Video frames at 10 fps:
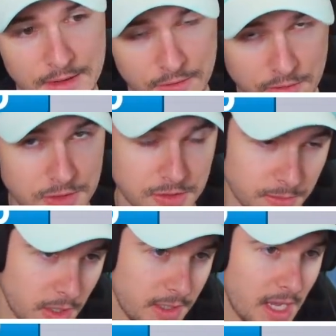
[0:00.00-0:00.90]
Those are some
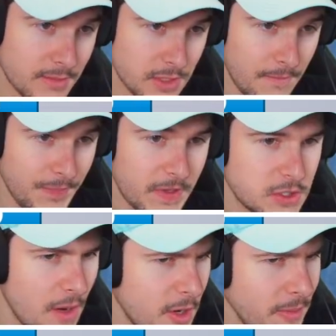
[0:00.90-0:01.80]
good names.
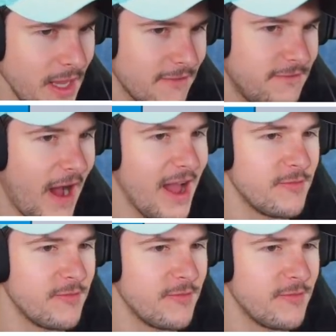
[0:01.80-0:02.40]
So I'm gonna open like five